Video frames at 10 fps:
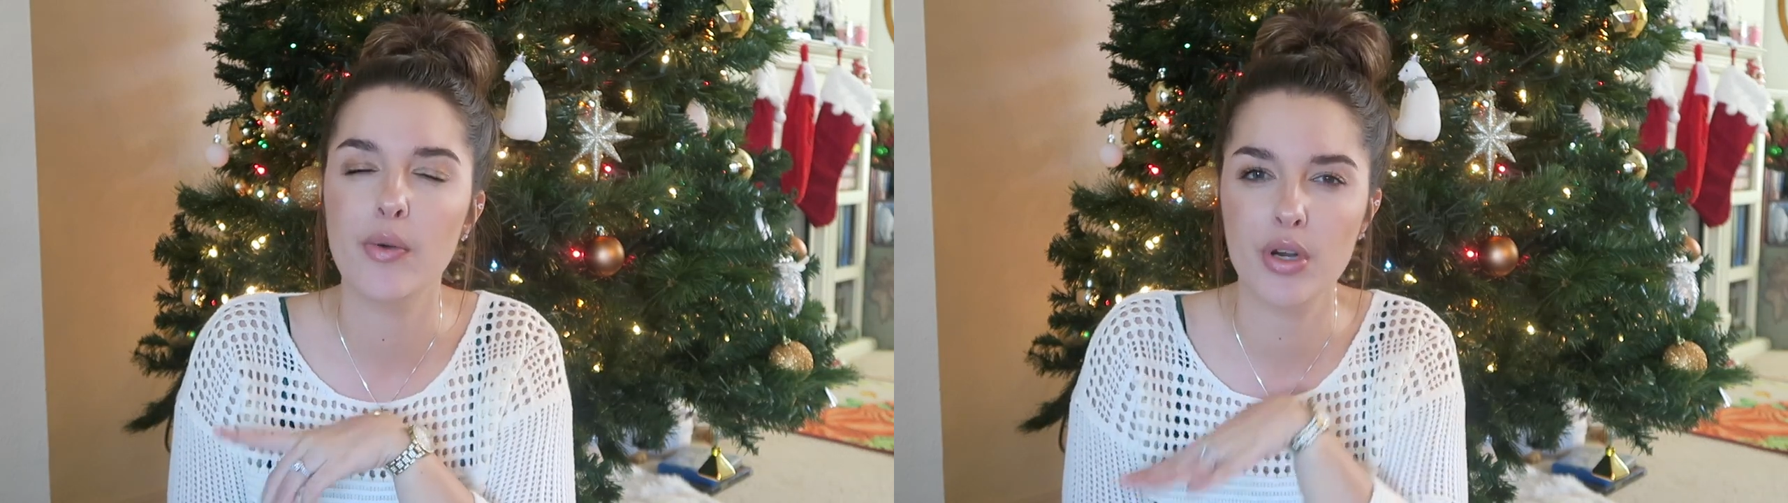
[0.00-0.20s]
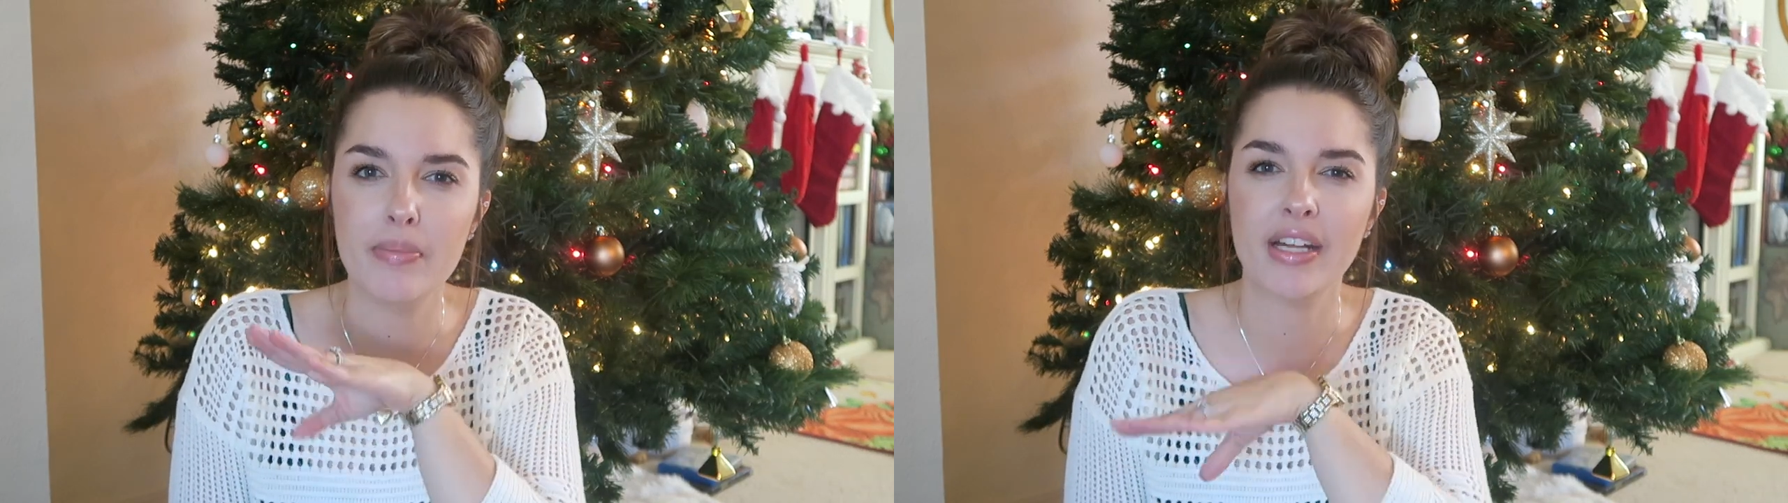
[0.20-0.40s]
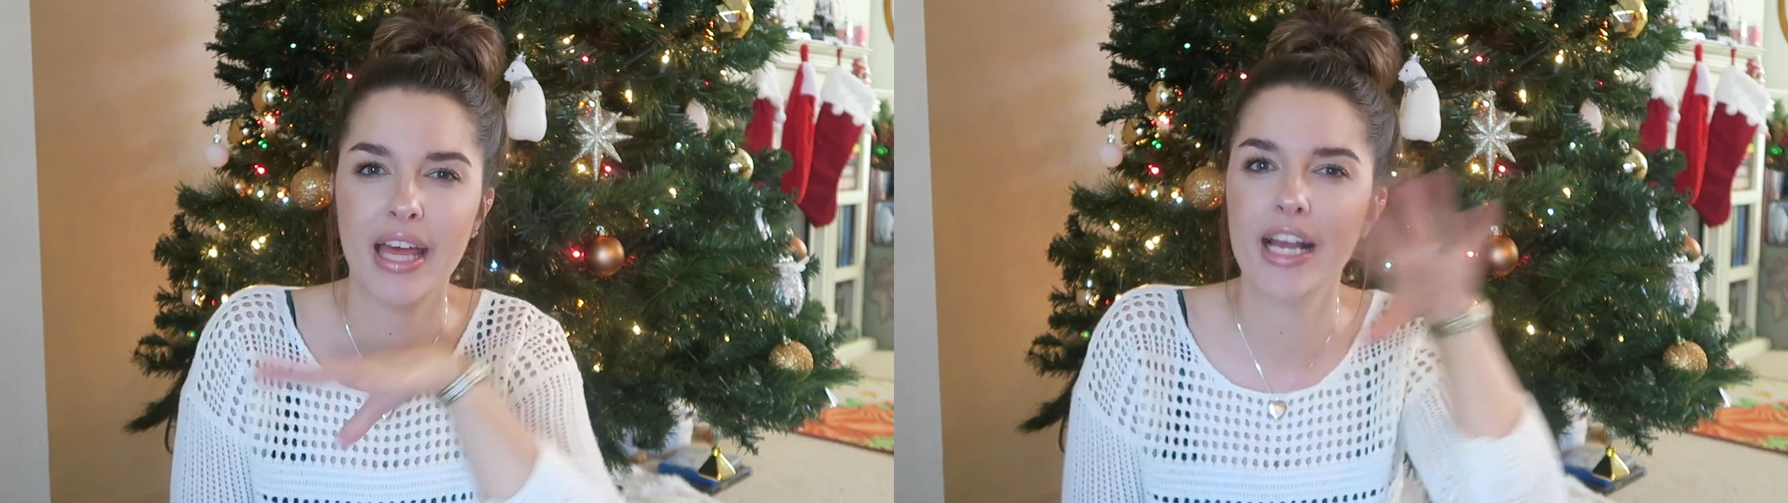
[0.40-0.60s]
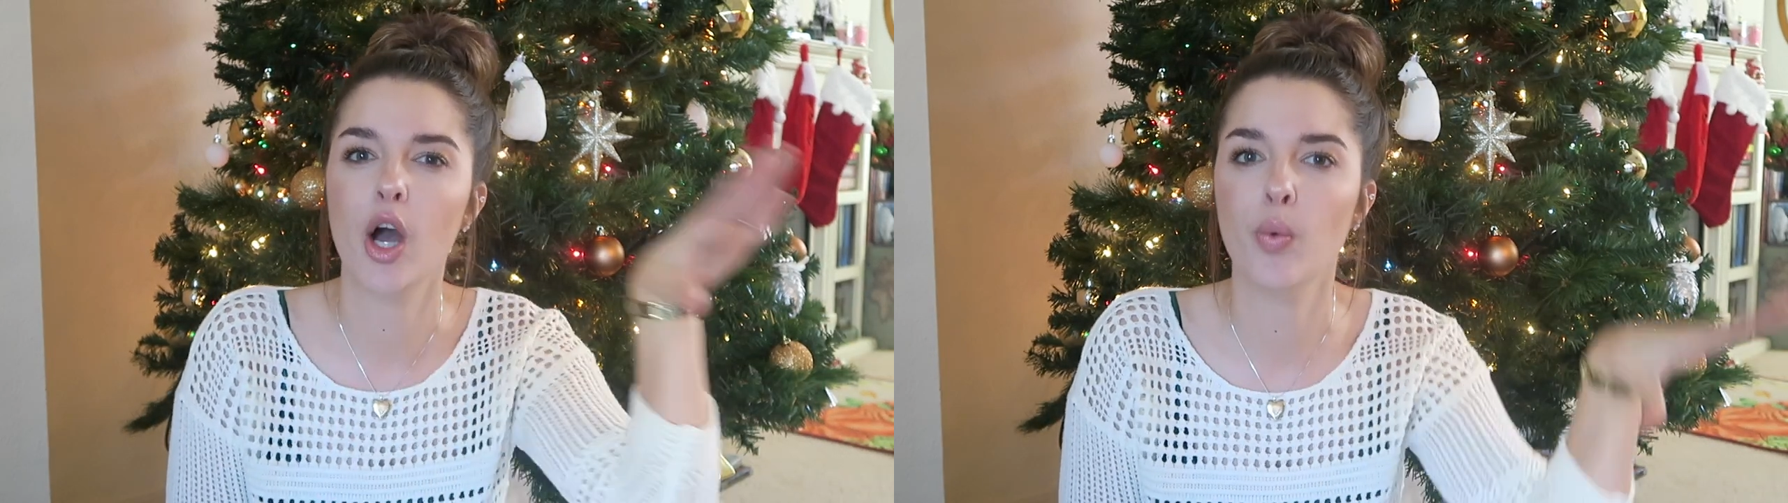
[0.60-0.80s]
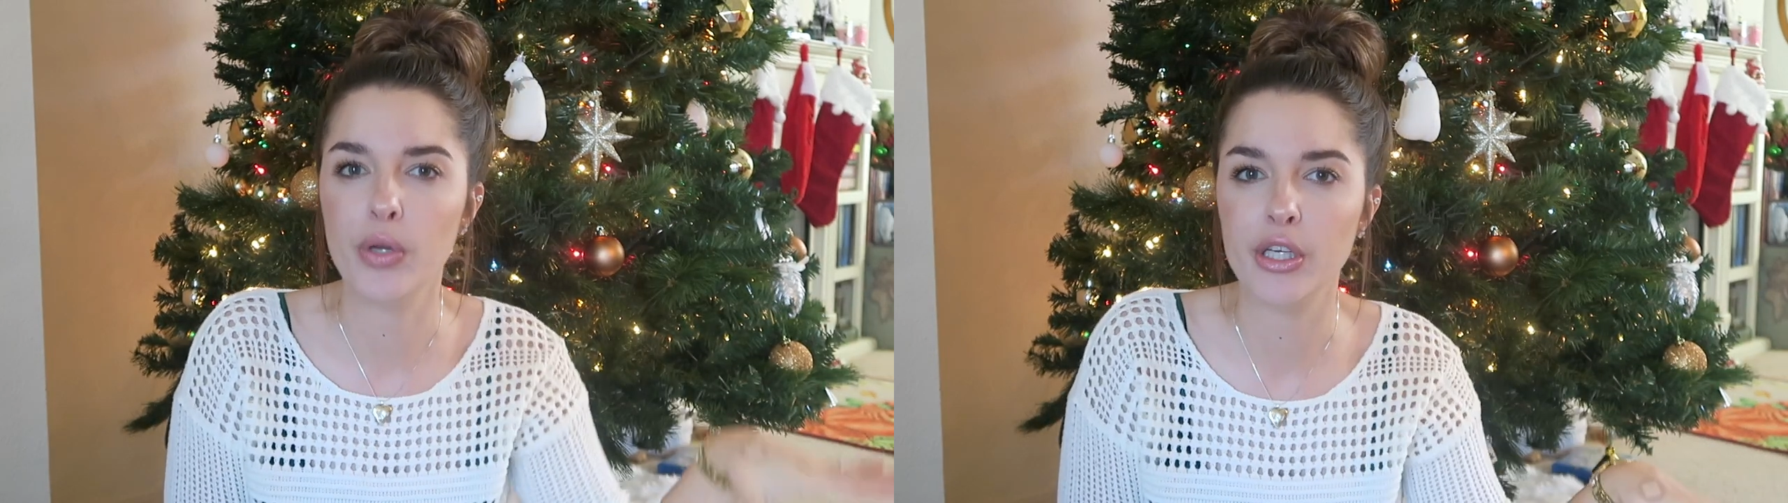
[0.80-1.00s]
it would have been like
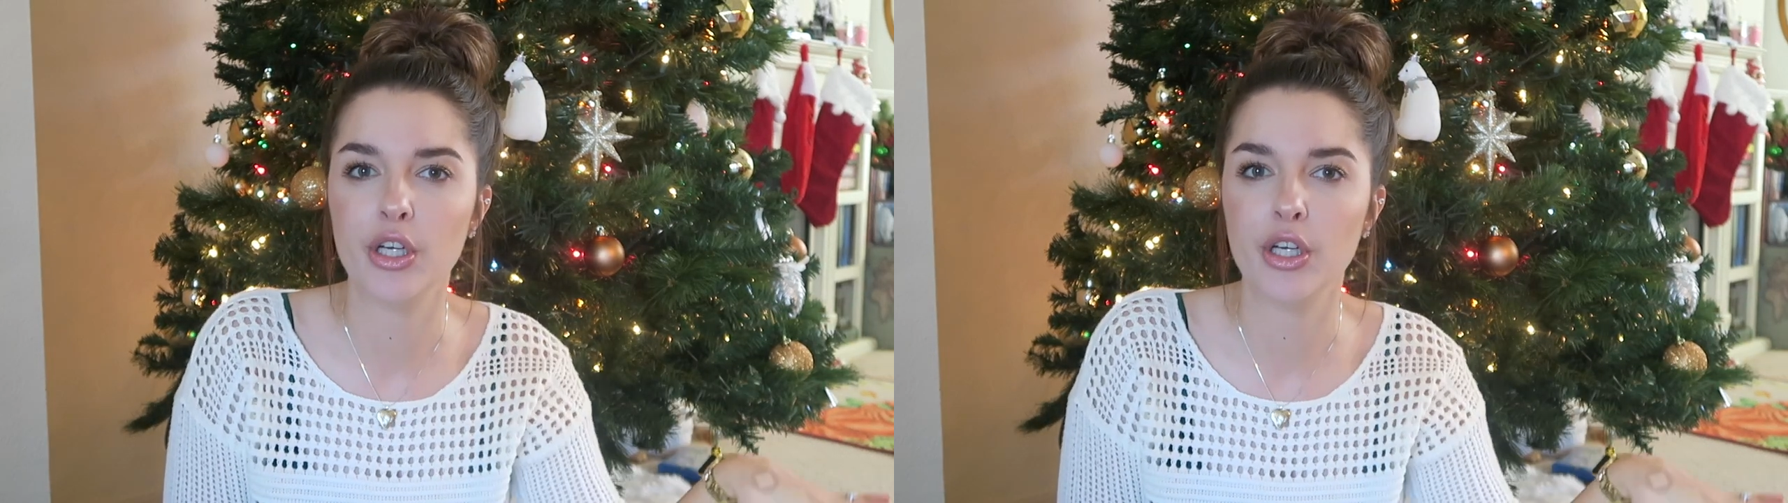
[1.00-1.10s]
a week